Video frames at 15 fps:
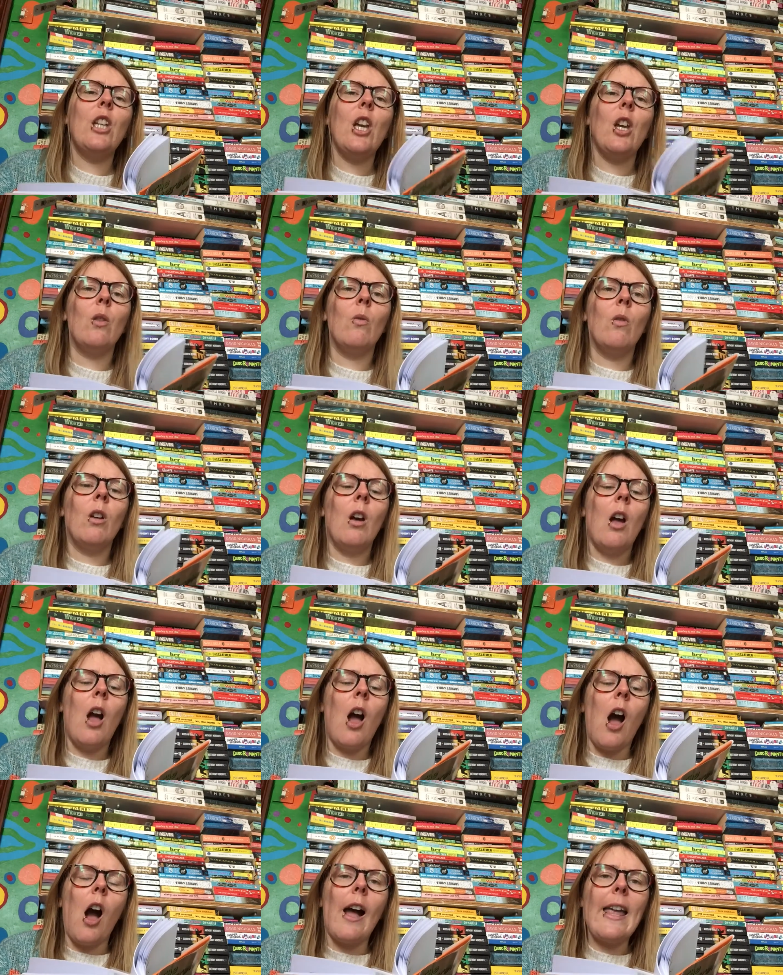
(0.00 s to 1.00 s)
do?
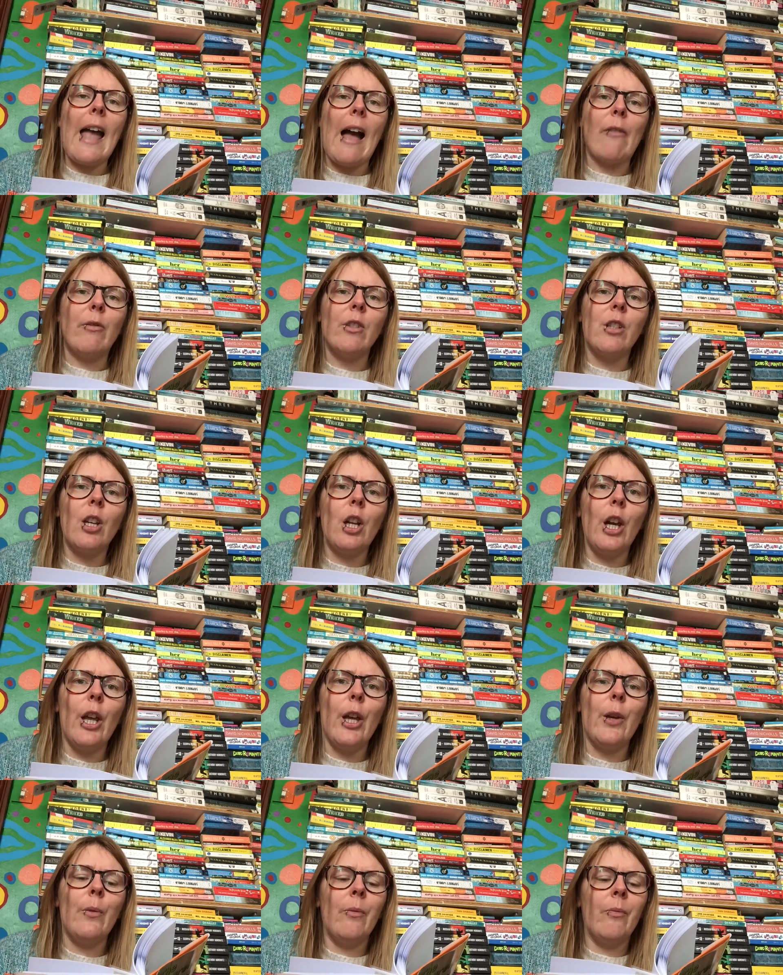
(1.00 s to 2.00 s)
I haven't a
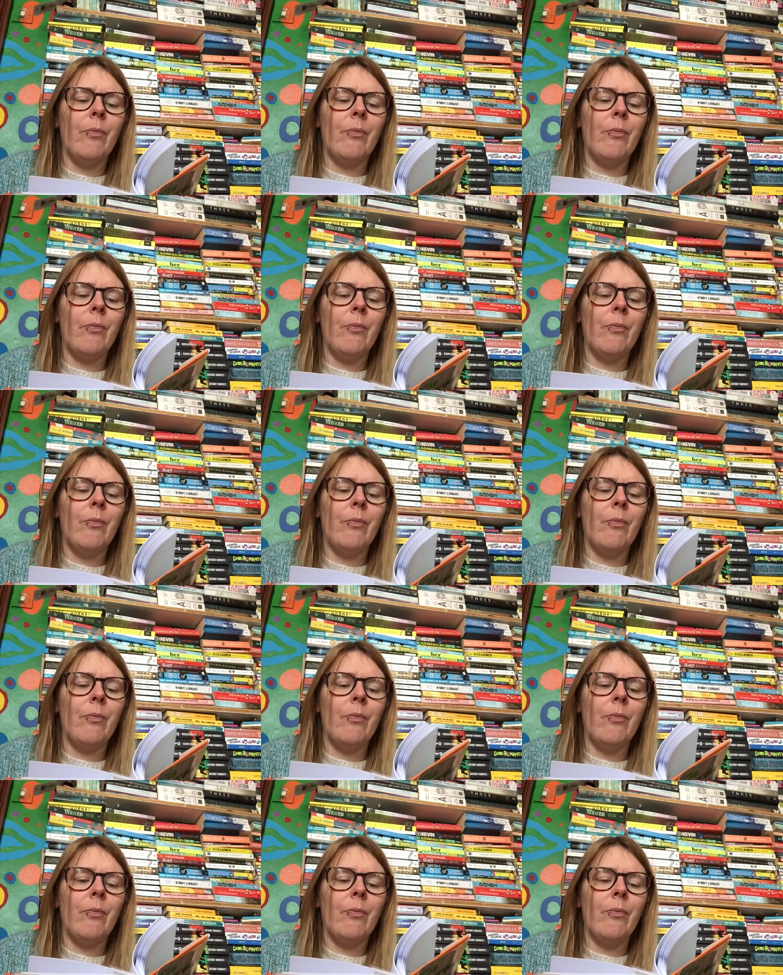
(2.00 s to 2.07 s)
clue.